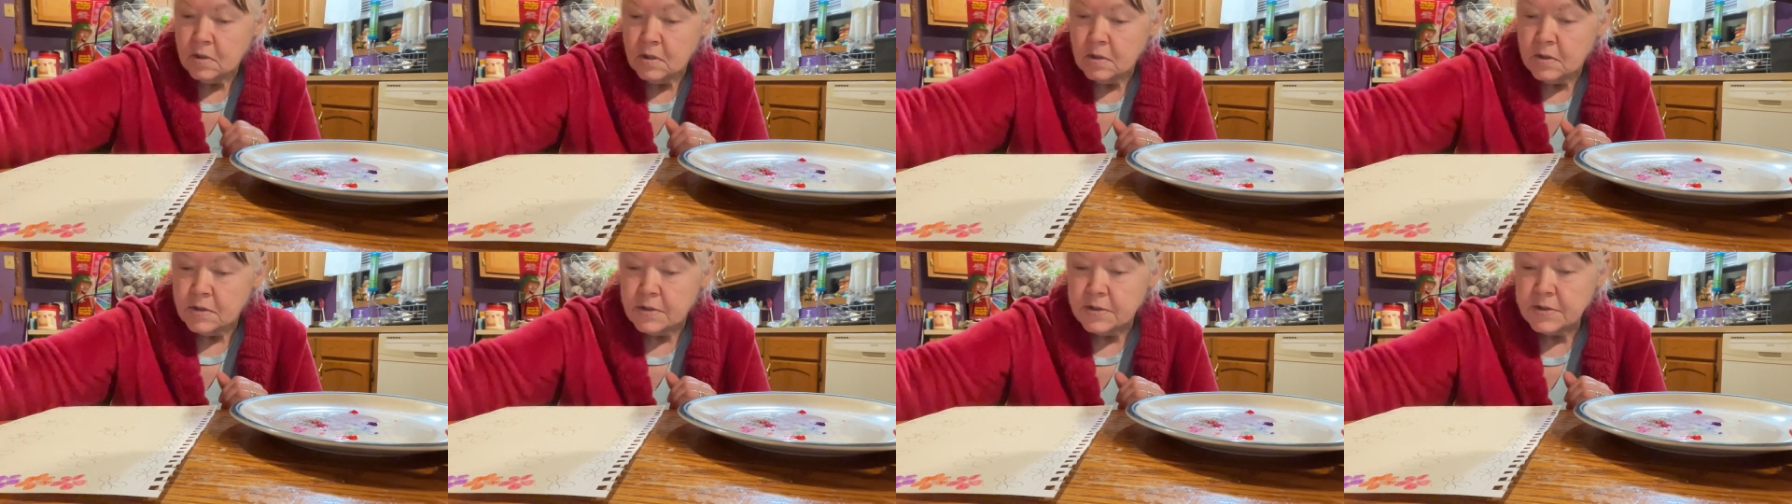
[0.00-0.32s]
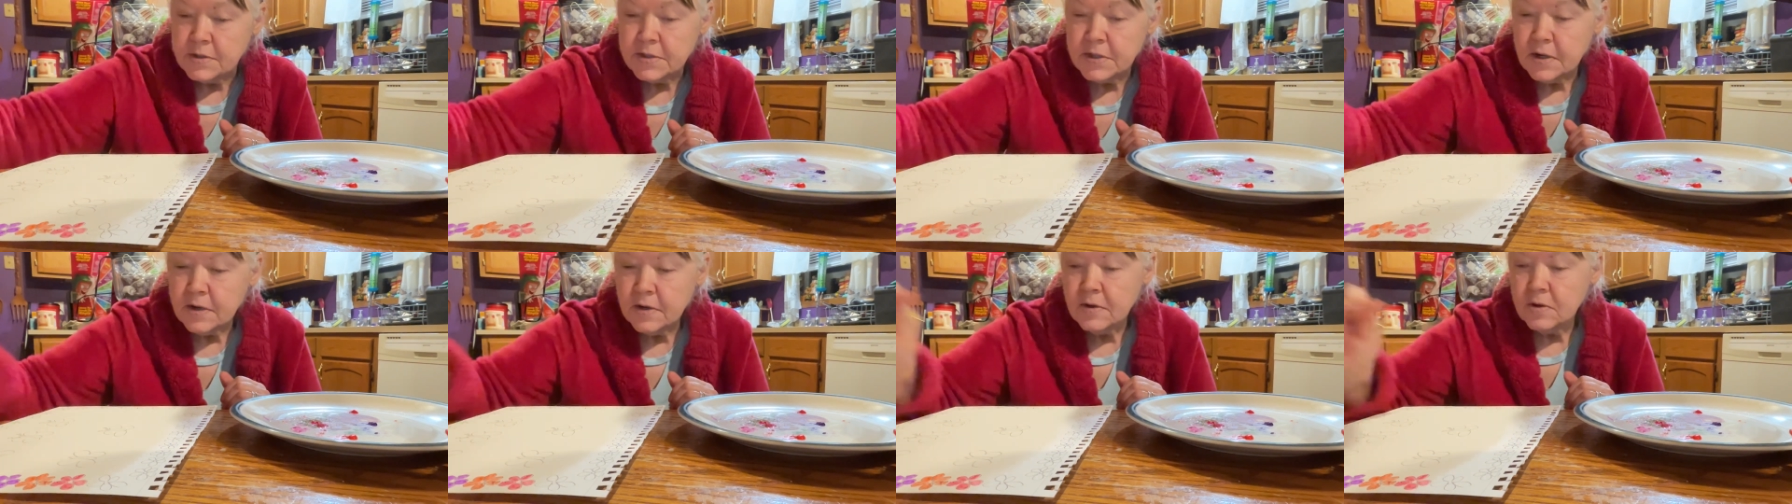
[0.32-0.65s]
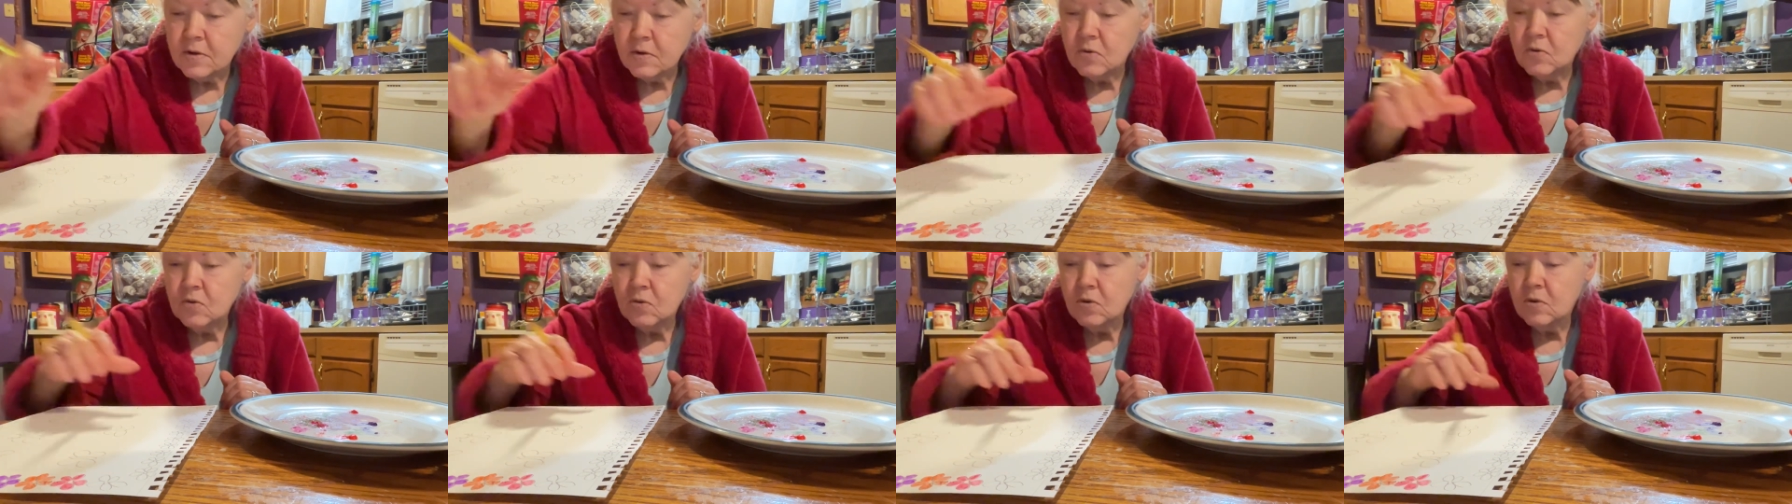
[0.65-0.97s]

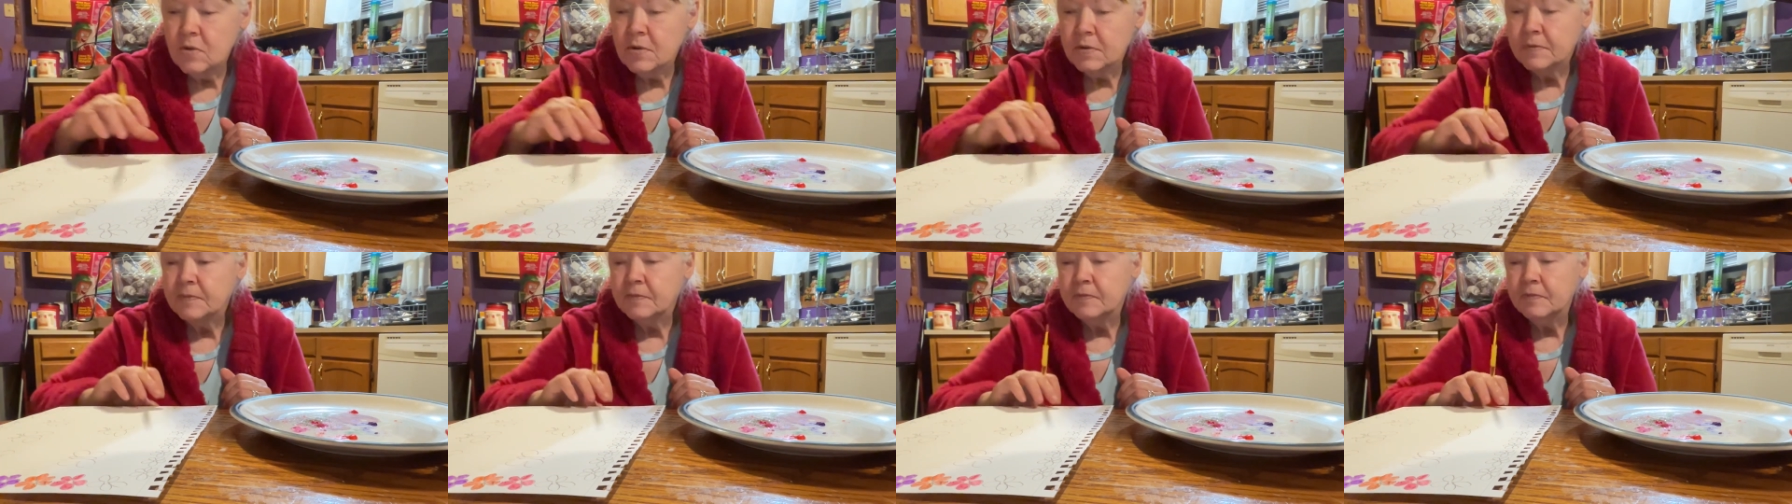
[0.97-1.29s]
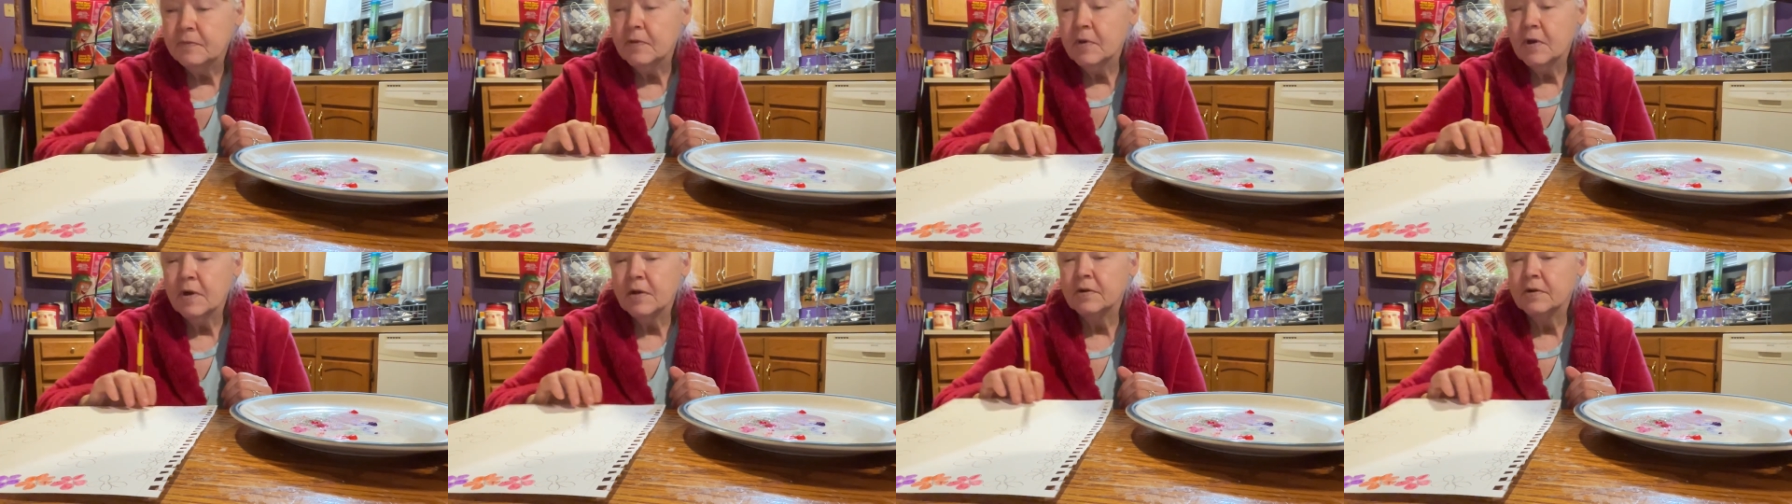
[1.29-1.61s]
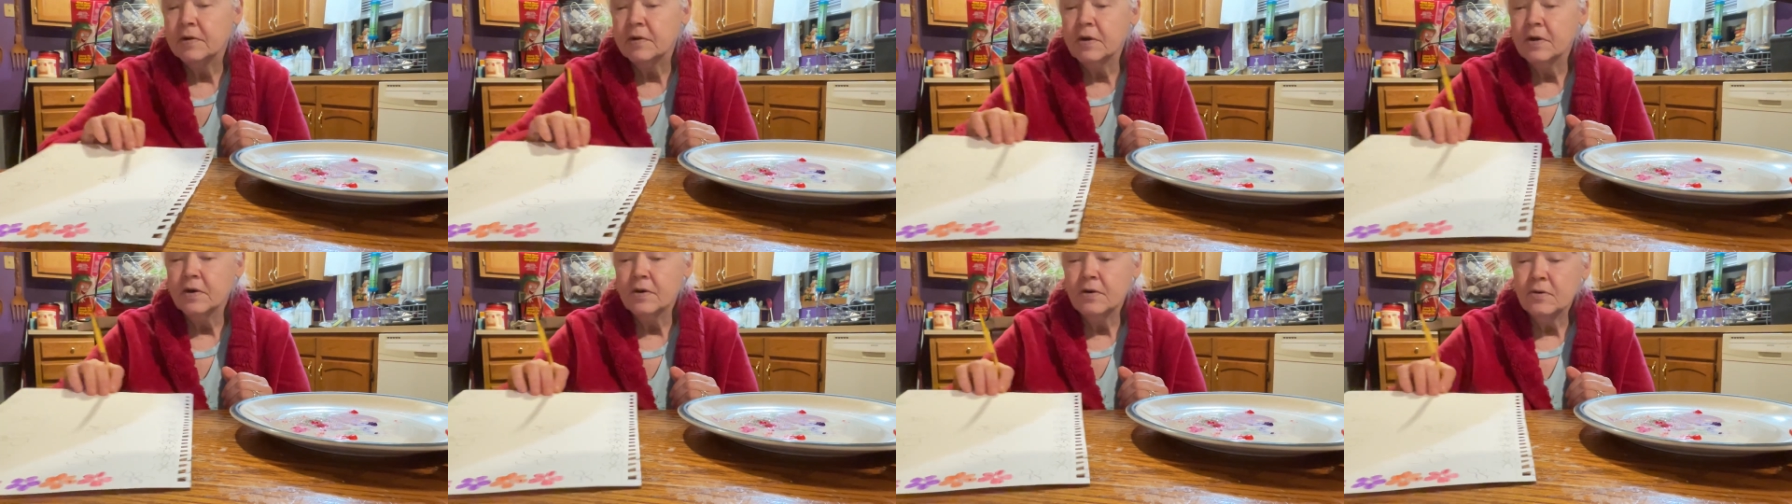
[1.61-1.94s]
So,
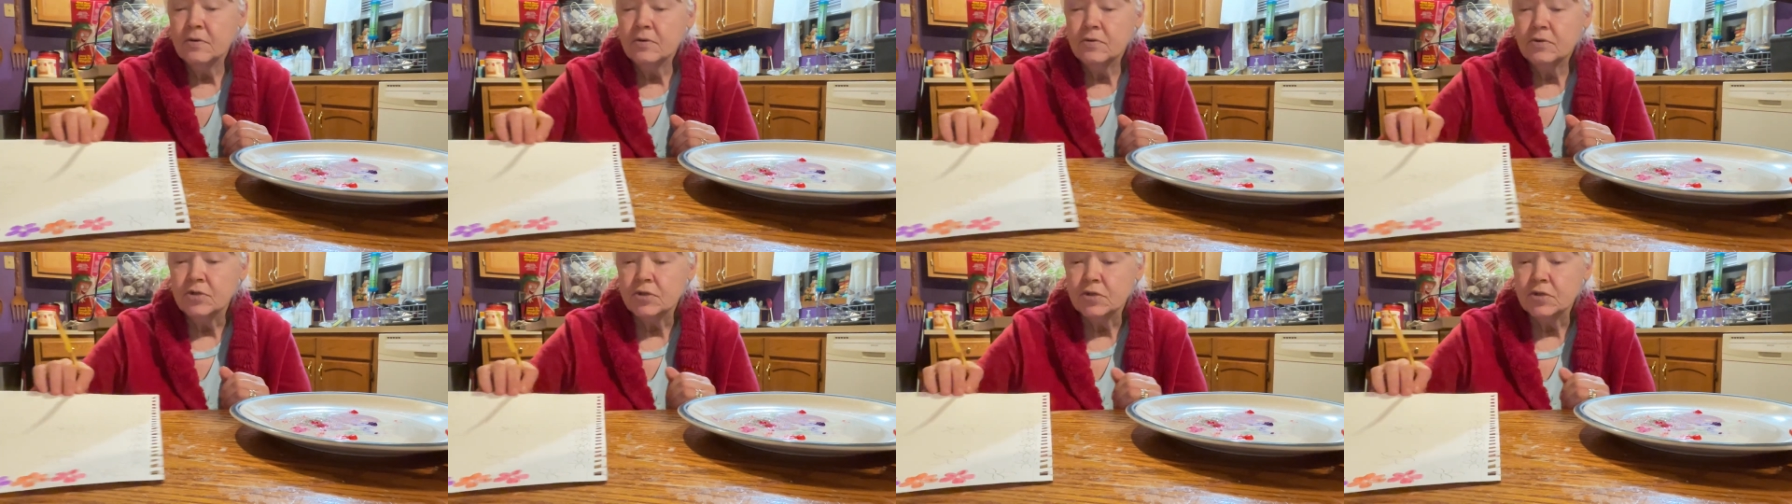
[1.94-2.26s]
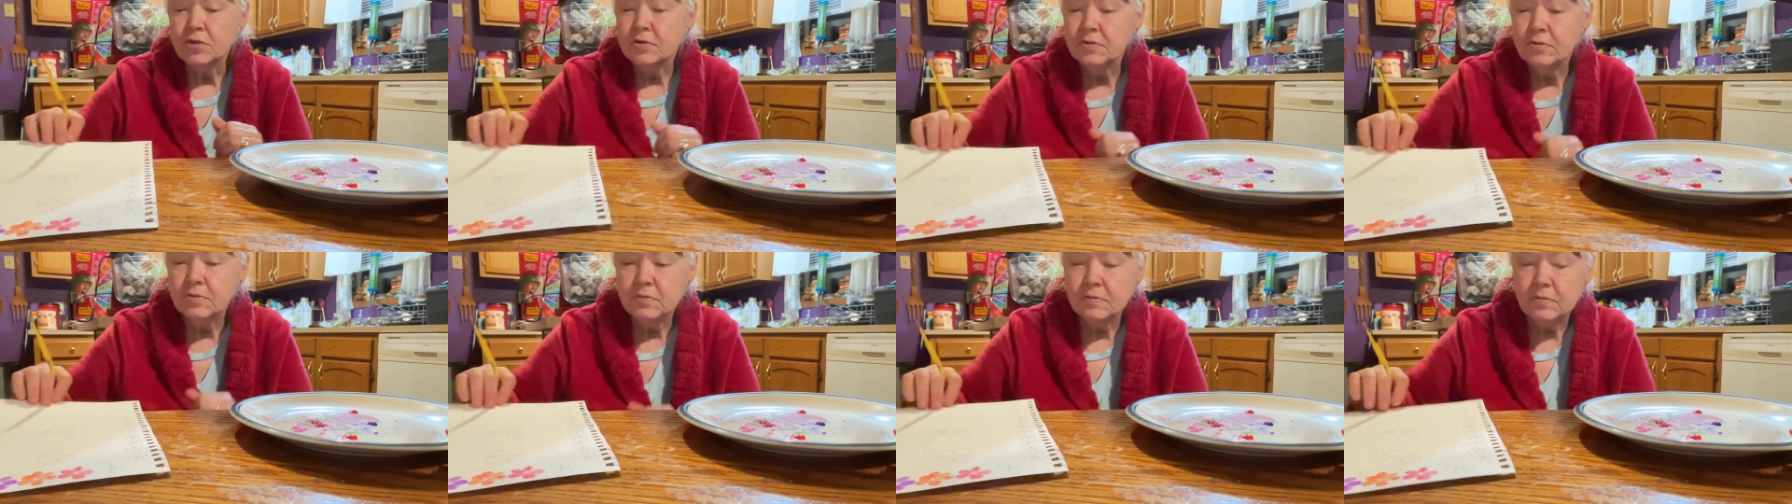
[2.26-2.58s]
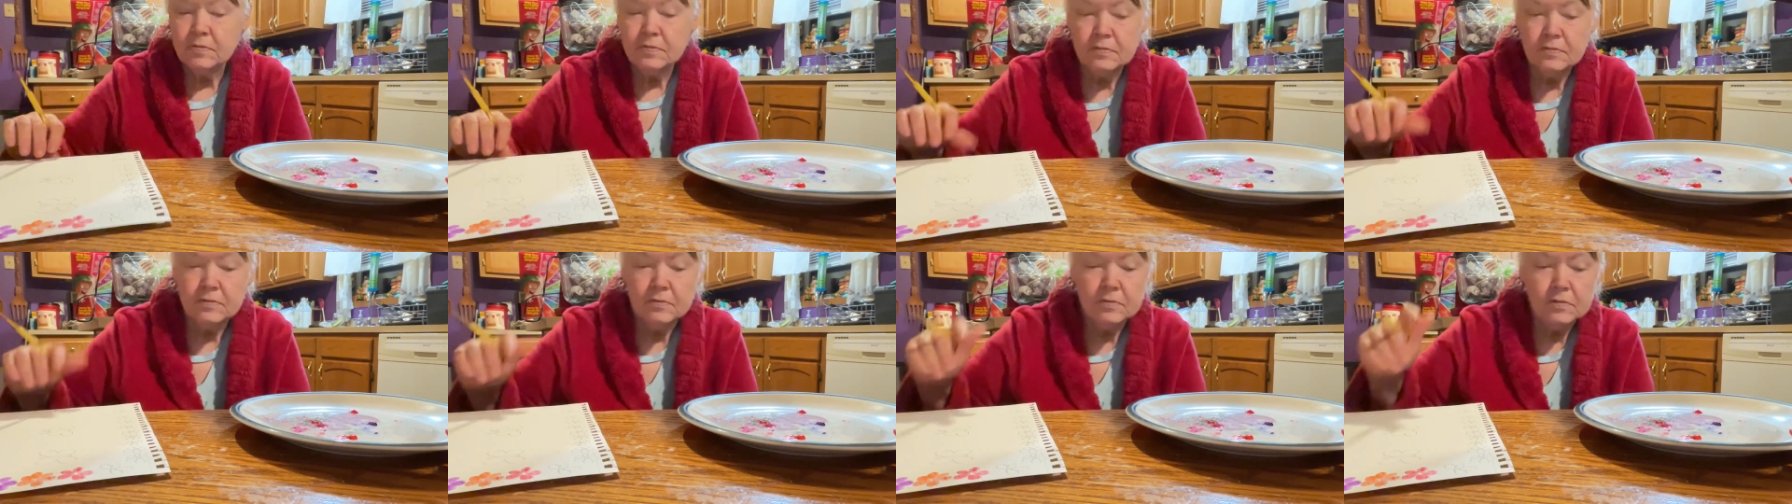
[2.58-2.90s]
that tells you
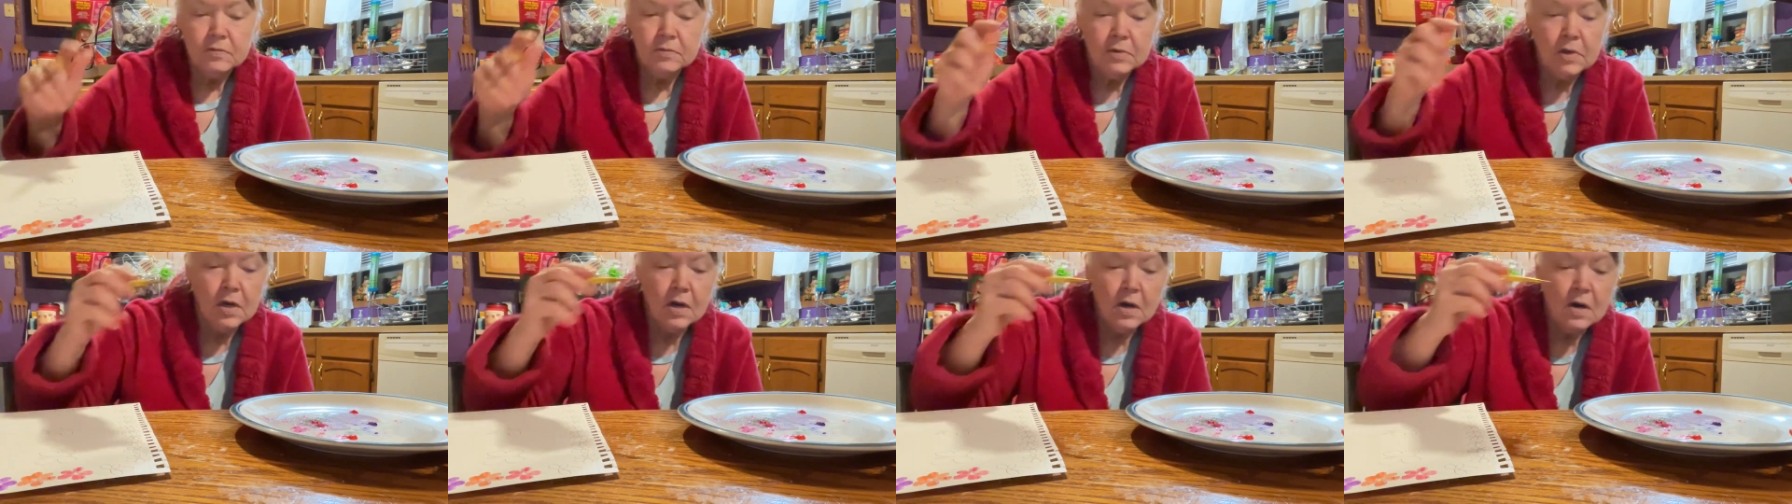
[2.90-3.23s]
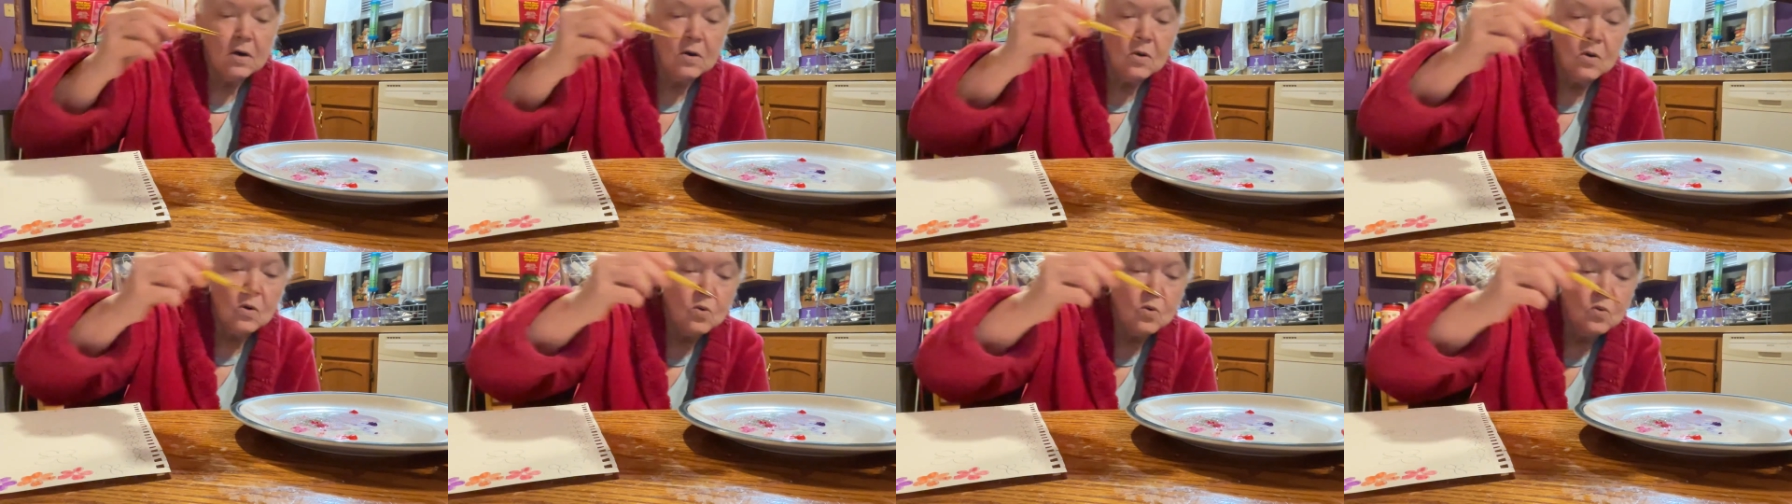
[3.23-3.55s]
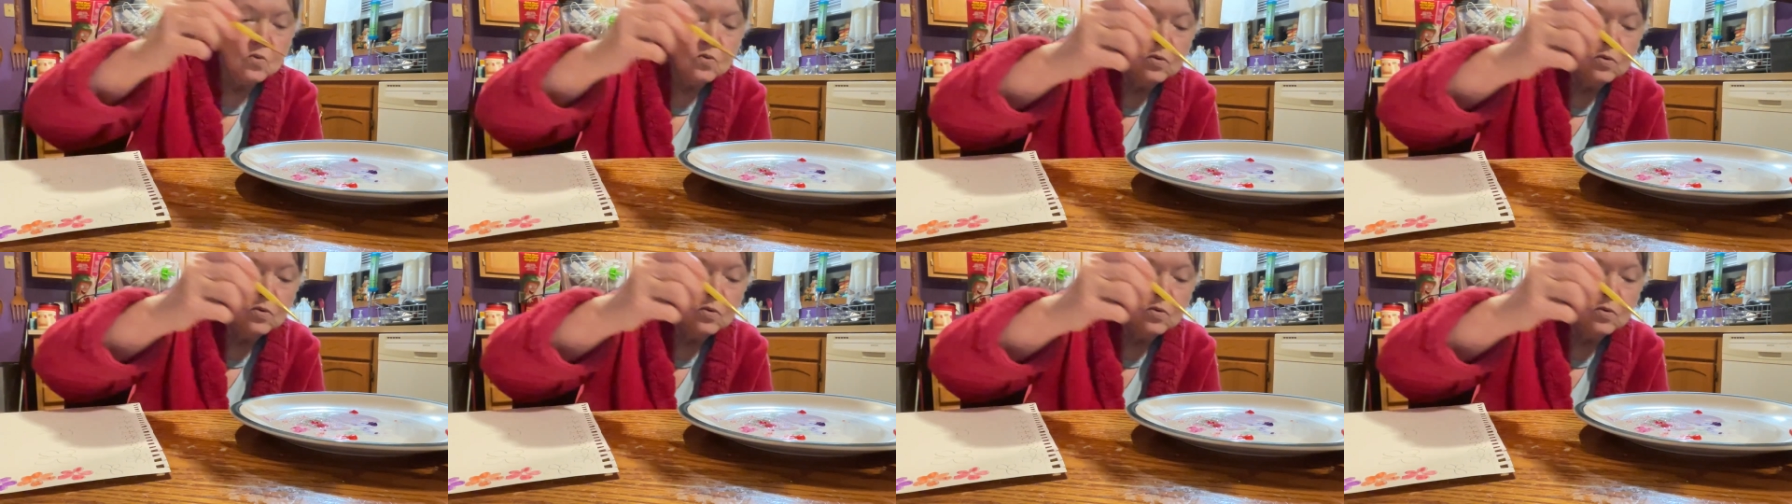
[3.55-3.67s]
how